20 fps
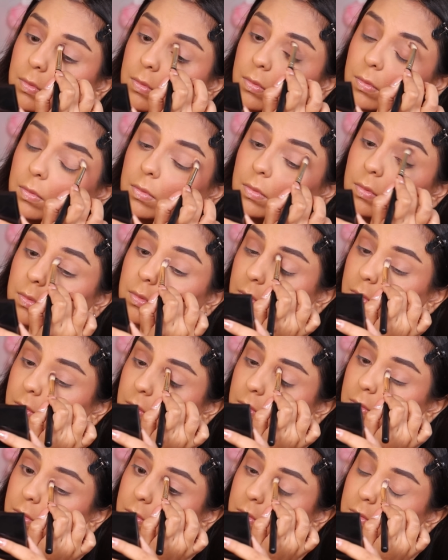and was,
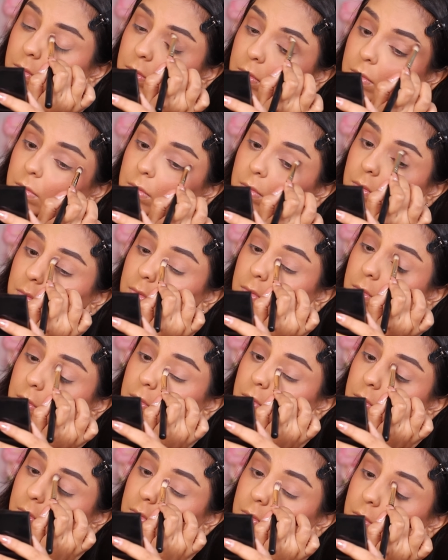like I said again,
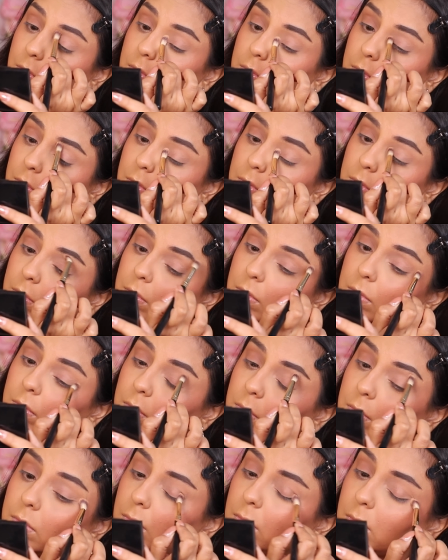worth the money
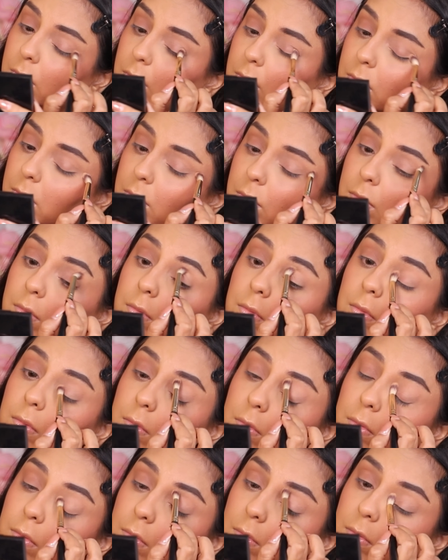considering the price
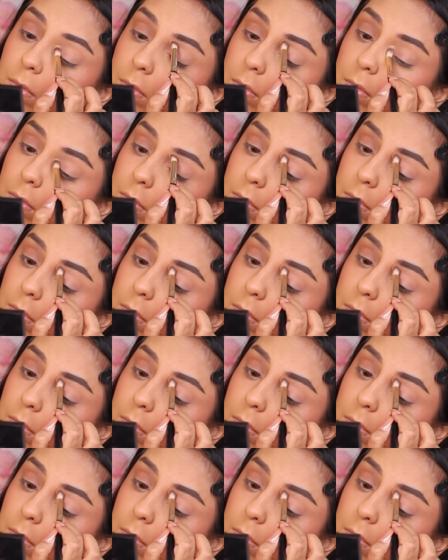tag,